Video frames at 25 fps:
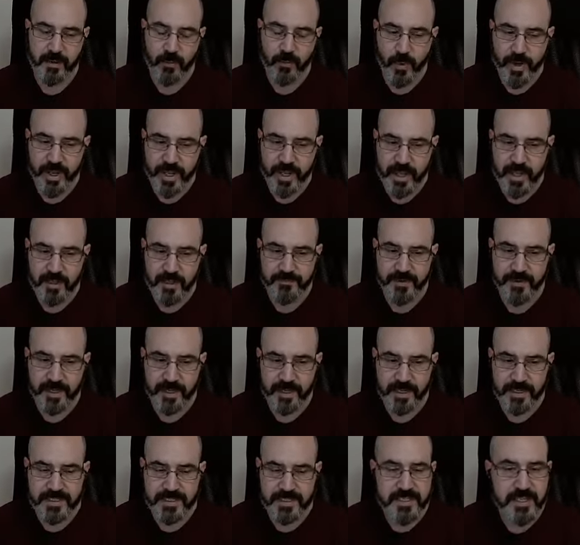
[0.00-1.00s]
We have
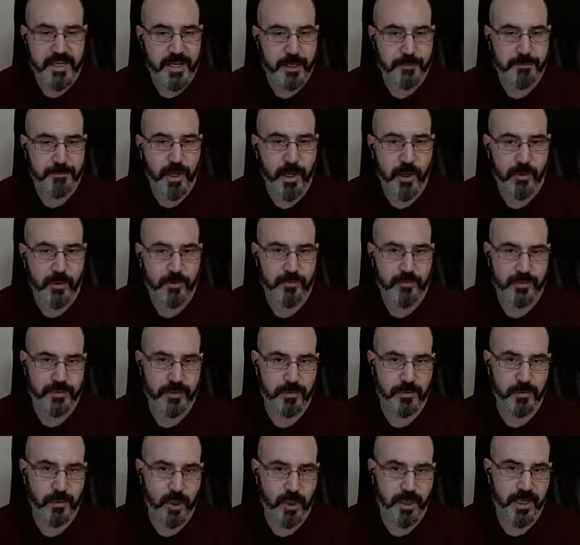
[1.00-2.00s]
a CMO for
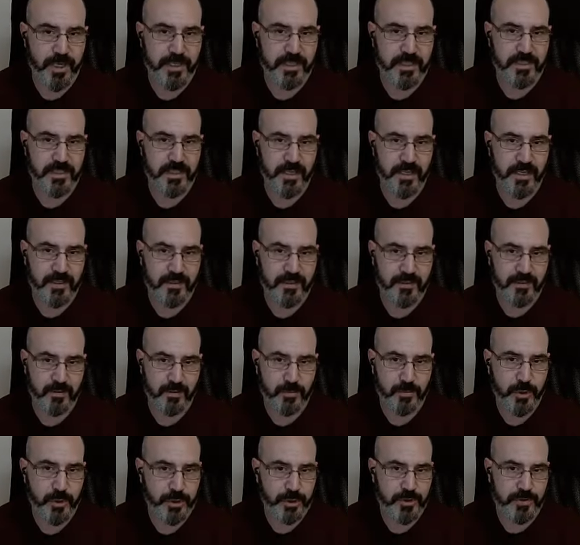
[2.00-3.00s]
the marketing and
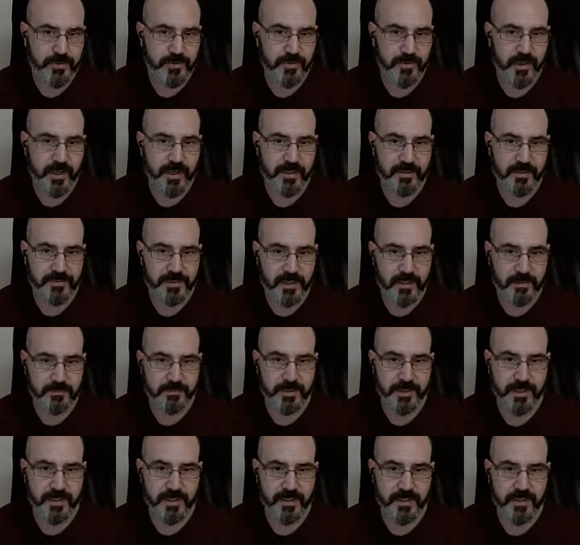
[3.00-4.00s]
commercial side of the
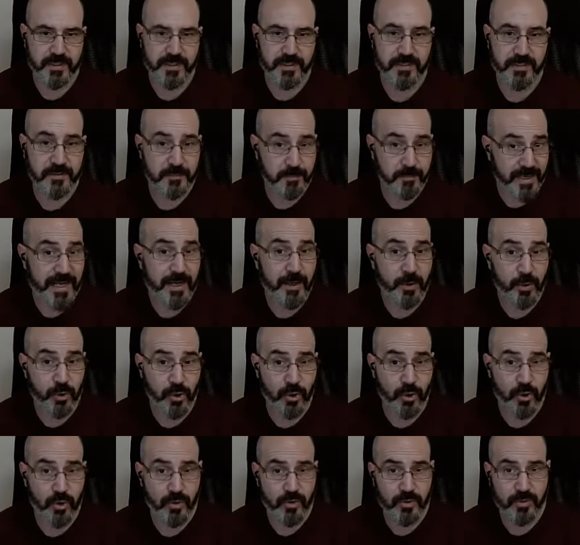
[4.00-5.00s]
company, that is
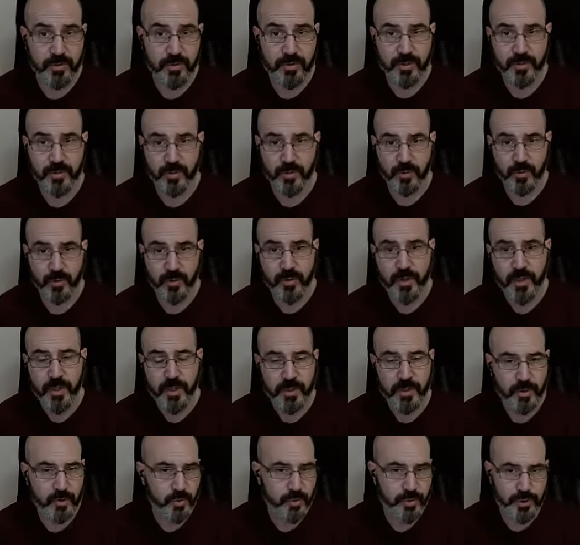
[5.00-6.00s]
Paolo, who
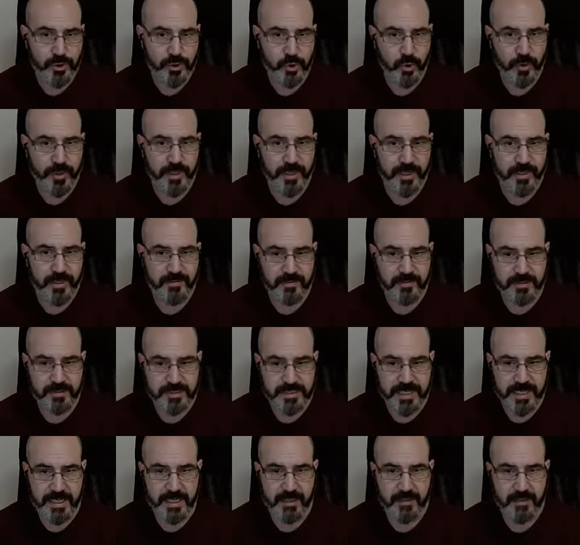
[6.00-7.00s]
couldn't join us
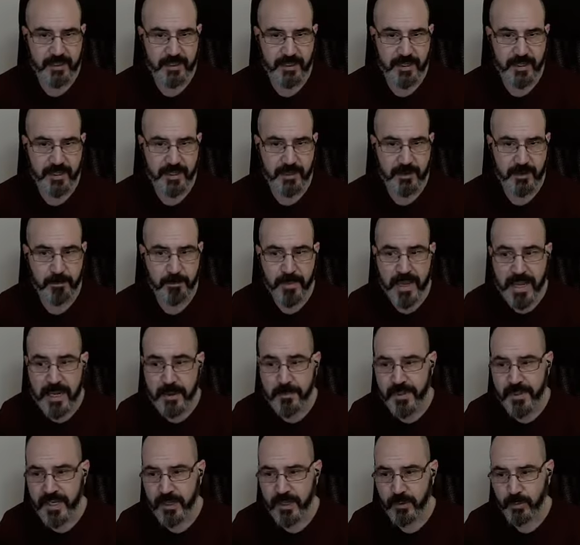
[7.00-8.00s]
today.
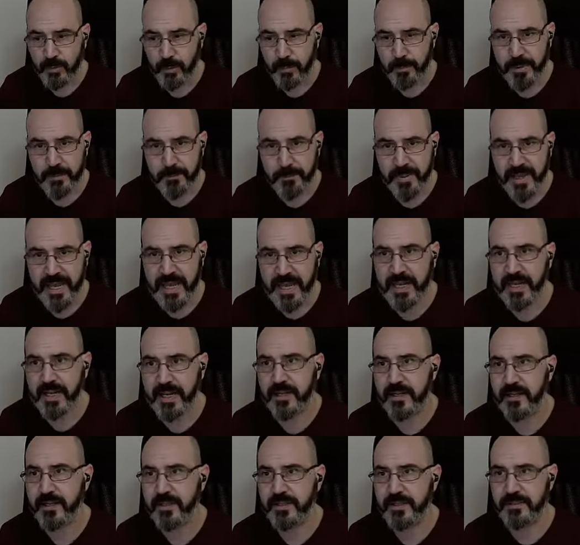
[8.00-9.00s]
Maybe he will be back
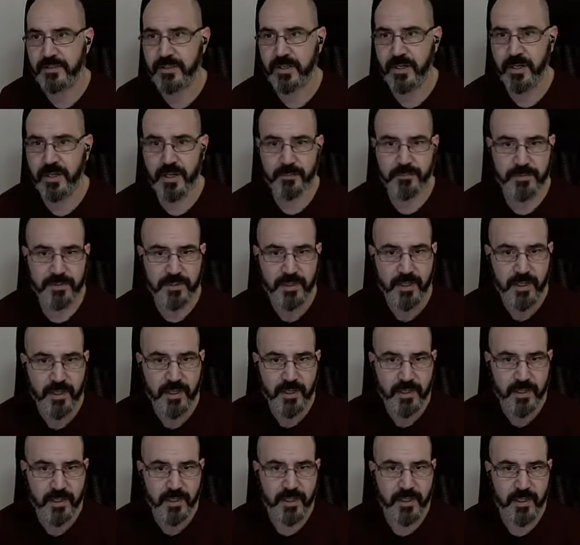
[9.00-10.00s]
in time
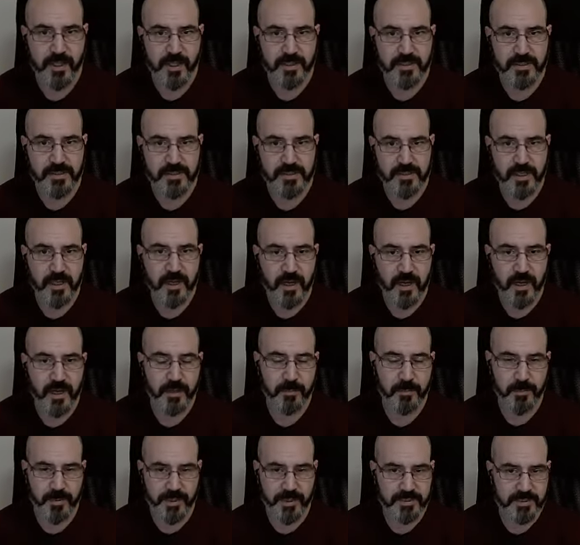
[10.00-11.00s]
to say hi,
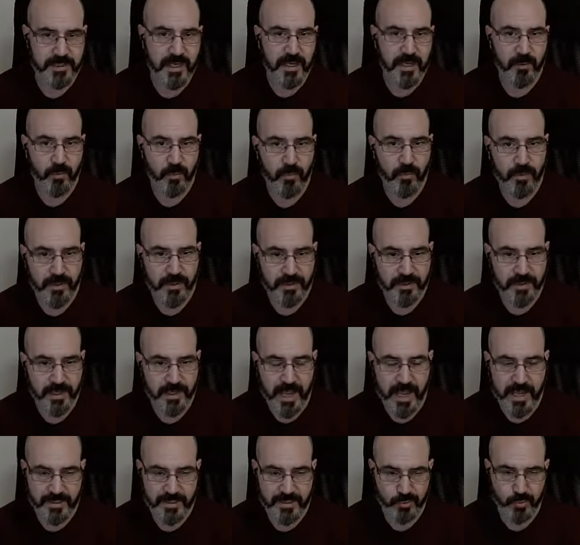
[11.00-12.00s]
but he
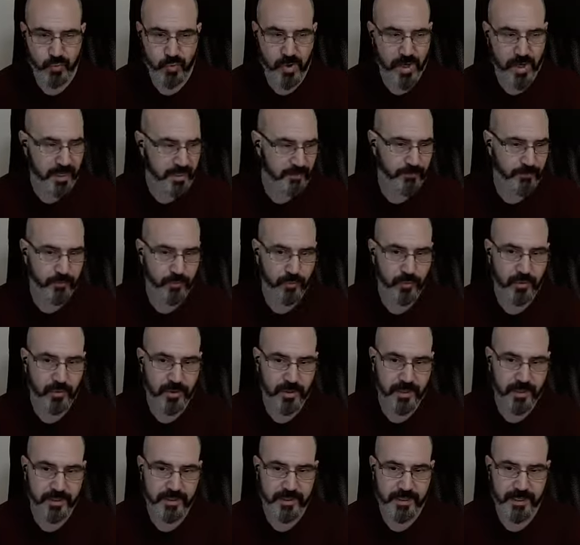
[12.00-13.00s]
had to run for
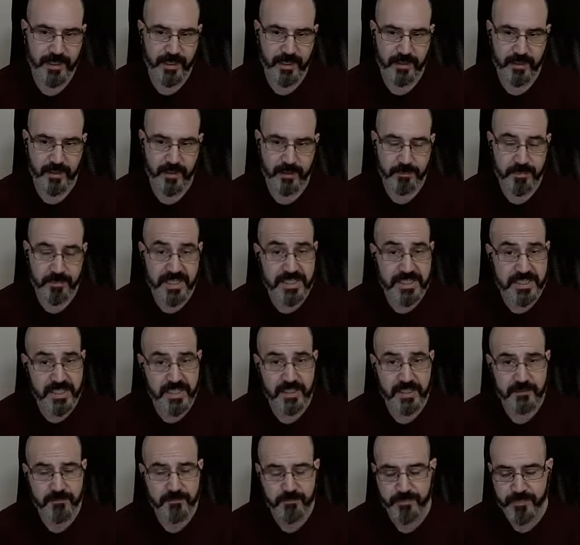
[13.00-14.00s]
a
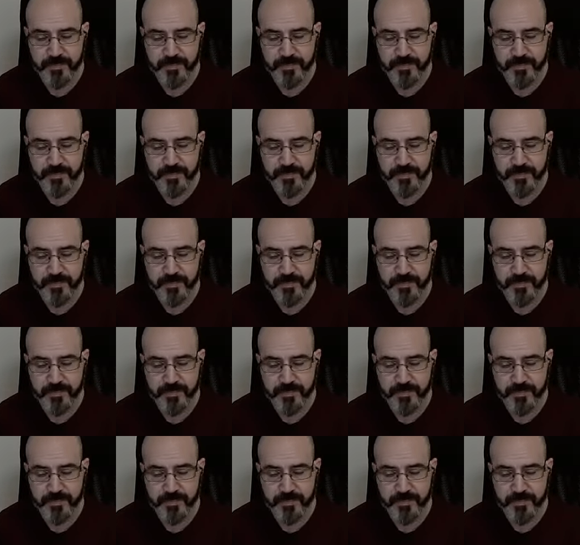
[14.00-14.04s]
meeting.